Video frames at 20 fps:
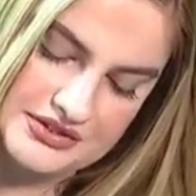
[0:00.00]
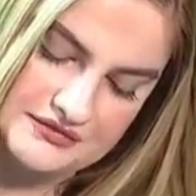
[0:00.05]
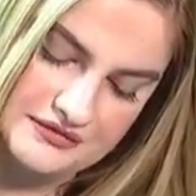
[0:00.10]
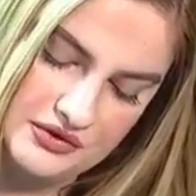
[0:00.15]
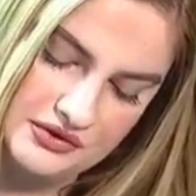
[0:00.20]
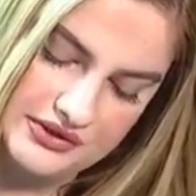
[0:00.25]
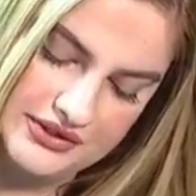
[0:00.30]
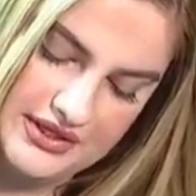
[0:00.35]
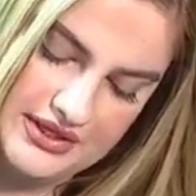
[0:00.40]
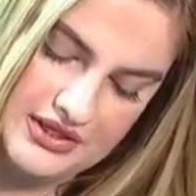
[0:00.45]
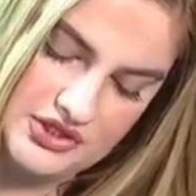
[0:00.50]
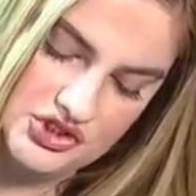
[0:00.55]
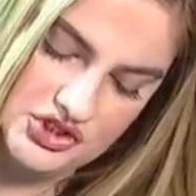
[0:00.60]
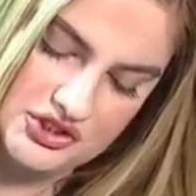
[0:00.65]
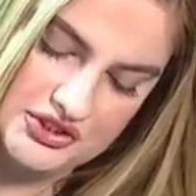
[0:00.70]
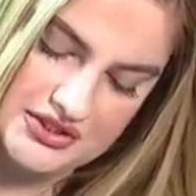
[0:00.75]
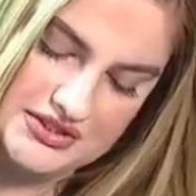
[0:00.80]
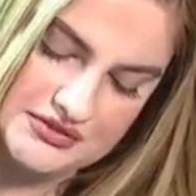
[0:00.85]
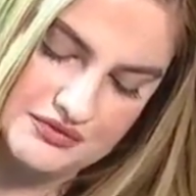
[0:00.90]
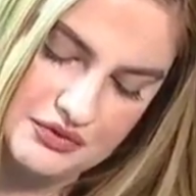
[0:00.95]

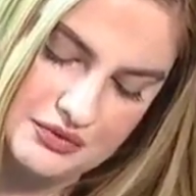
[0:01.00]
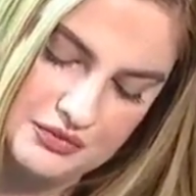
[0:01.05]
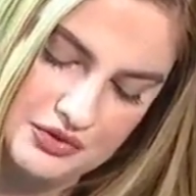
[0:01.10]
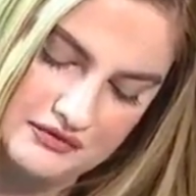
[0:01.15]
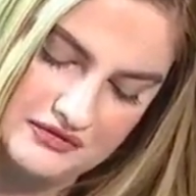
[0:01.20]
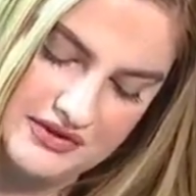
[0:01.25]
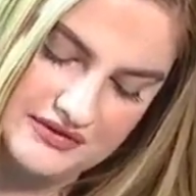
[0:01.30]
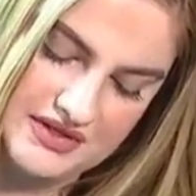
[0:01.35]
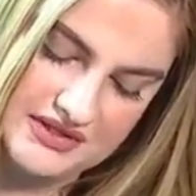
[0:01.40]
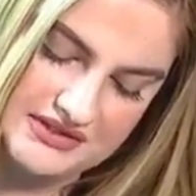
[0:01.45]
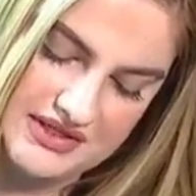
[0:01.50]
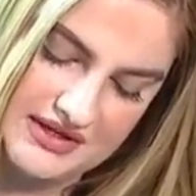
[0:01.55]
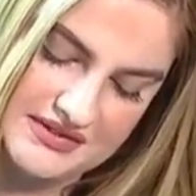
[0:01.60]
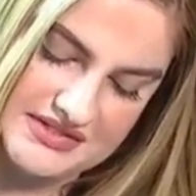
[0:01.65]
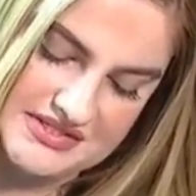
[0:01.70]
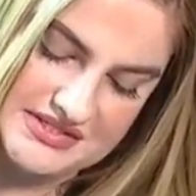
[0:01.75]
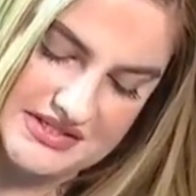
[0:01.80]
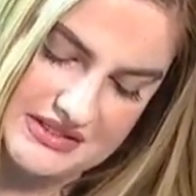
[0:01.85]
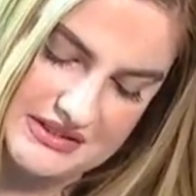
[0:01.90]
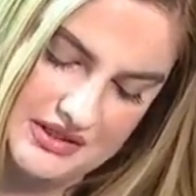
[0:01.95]
exfoliation is removing the
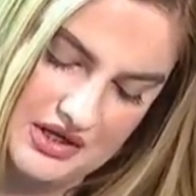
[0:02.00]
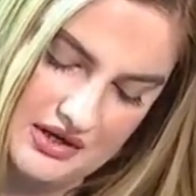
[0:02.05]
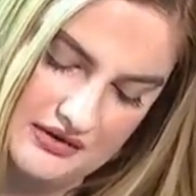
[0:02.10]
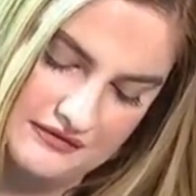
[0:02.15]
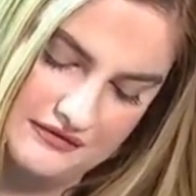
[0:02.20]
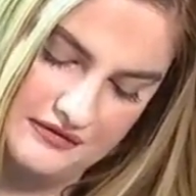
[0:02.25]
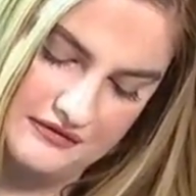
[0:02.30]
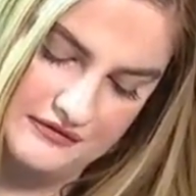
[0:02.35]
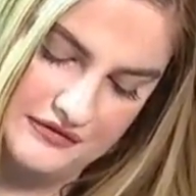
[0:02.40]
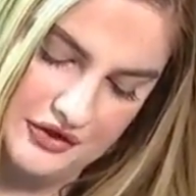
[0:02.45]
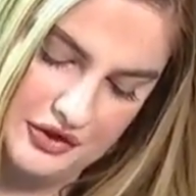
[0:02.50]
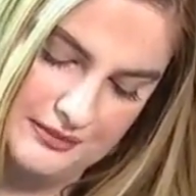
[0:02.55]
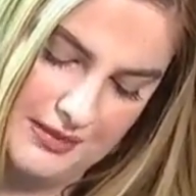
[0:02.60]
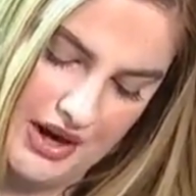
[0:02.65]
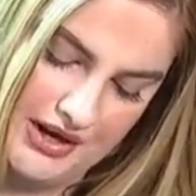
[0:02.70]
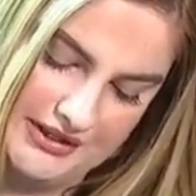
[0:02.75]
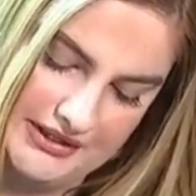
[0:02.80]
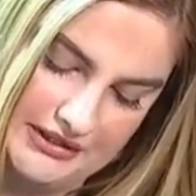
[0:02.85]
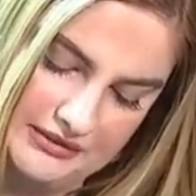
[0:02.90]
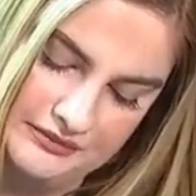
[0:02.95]
dead skin off of your
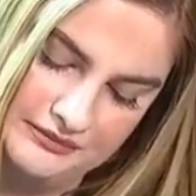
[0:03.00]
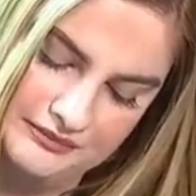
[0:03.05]
body.